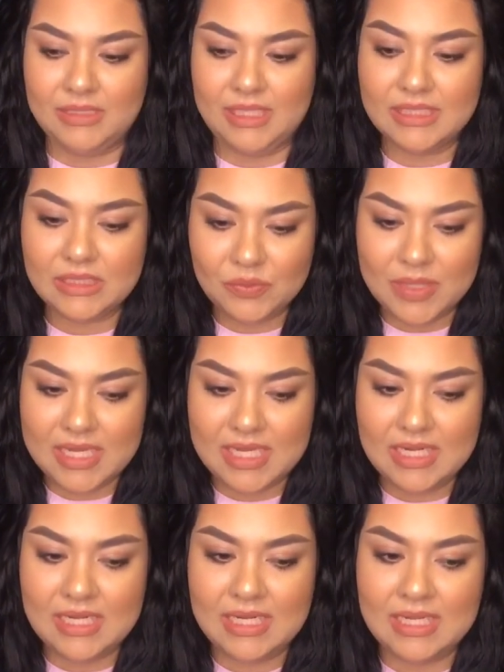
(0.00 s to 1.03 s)
This
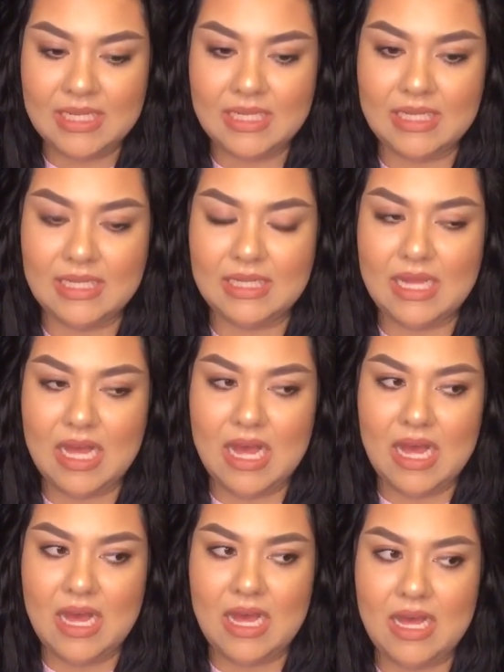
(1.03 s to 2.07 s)
one,
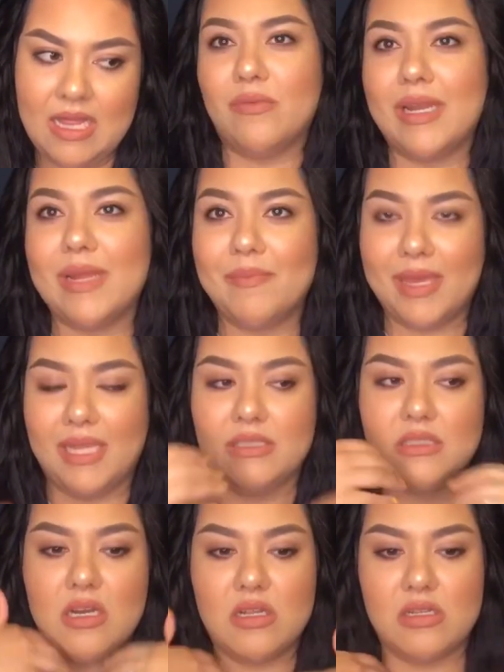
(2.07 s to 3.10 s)
rate
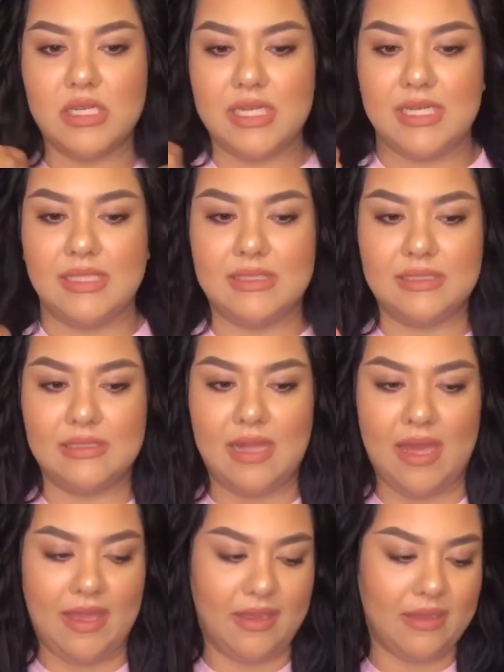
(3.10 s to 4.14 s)
pain tolerance,
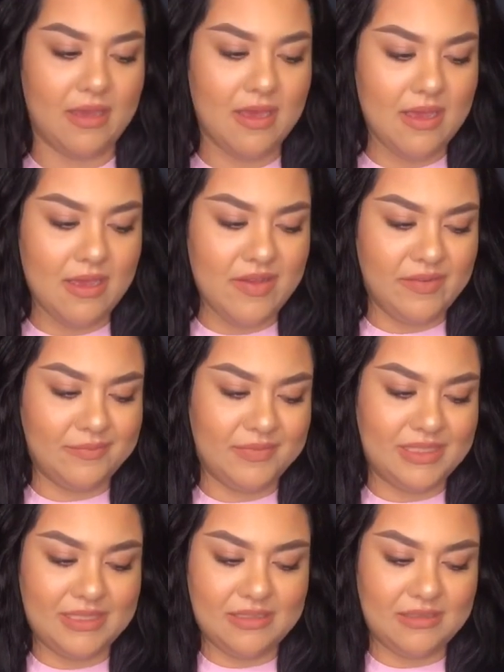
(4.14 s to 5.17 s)
like
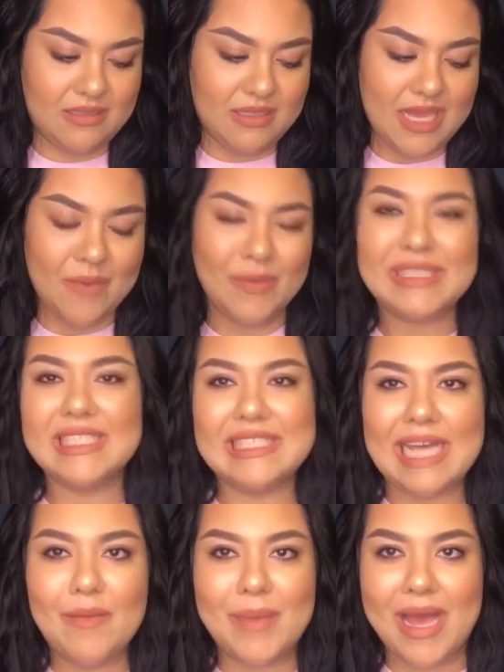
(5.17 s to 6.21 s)
it wasn't
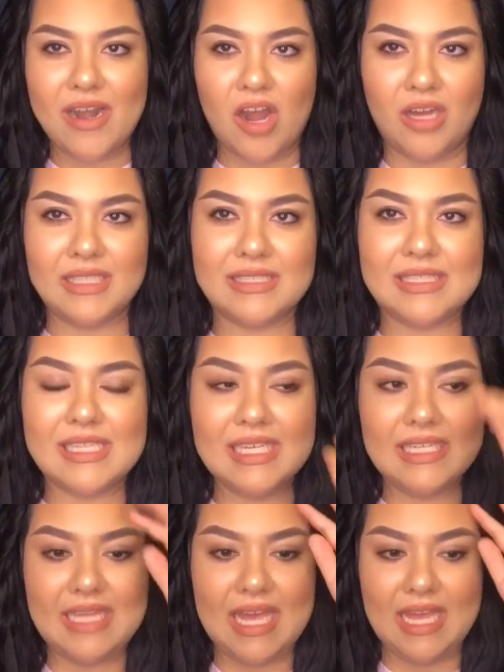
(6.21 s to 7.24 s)
that bad,
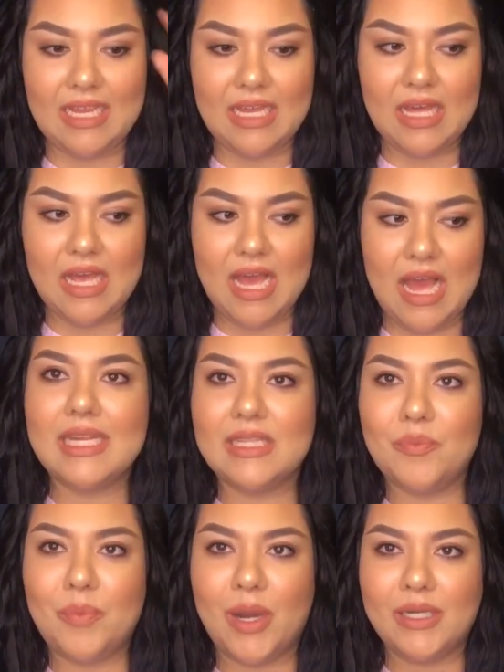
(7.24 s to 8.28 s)
honestly. Like
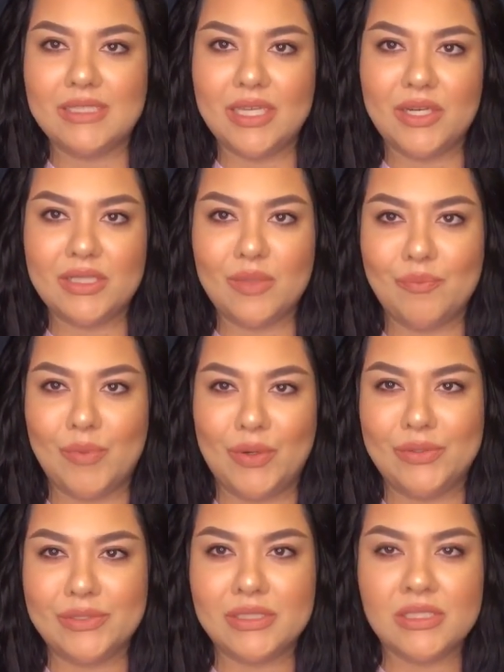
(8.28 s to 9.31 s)
the parts I hurt the
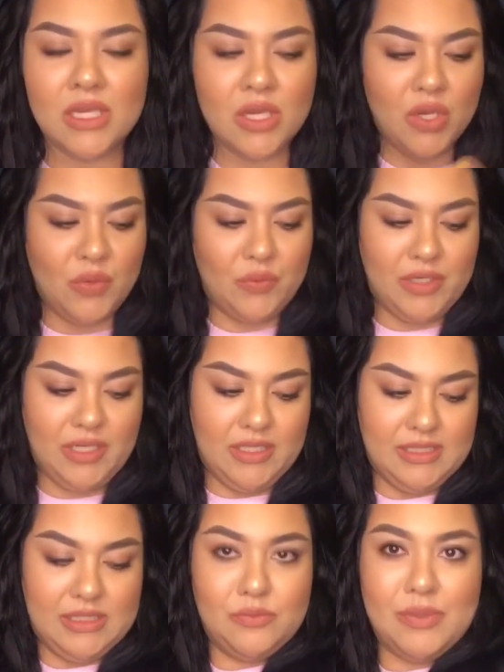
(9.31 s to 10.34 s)
most were
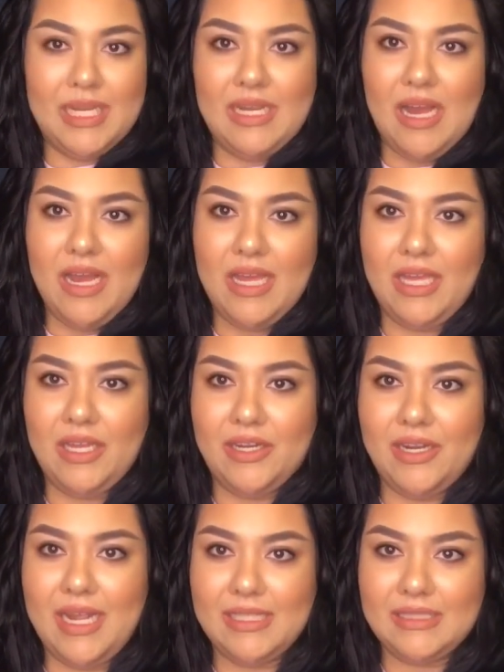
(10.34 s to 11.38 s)
just when it got
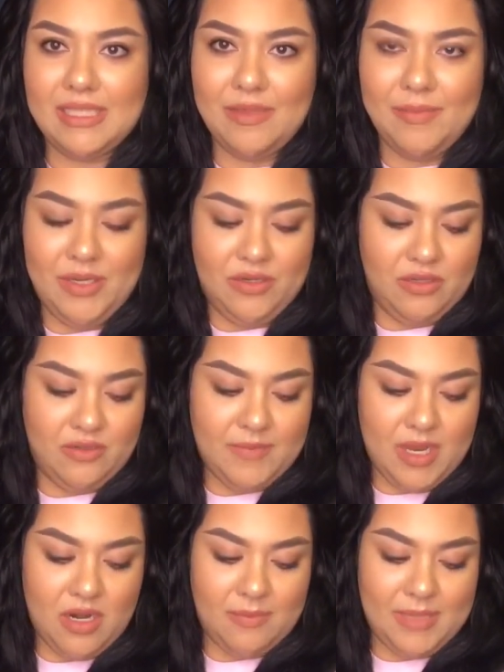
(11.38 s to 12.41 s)
here, like to the middle of
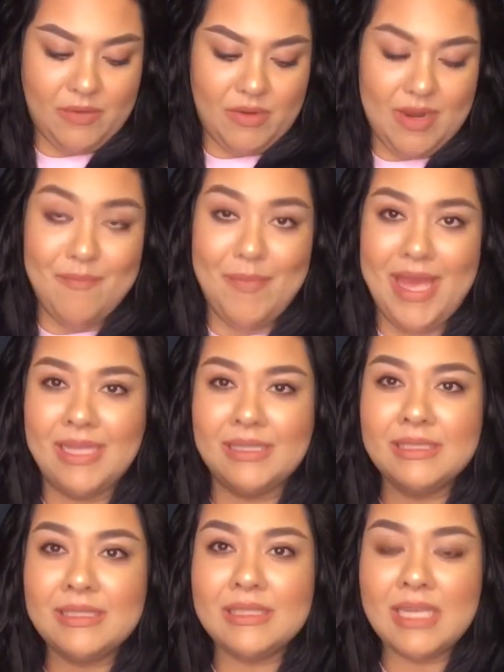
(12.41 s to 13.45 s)
my arm, like where it
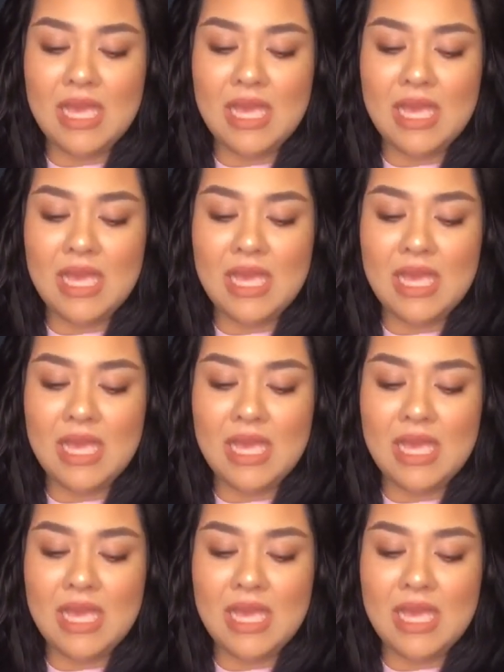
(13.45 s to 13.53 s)
bends,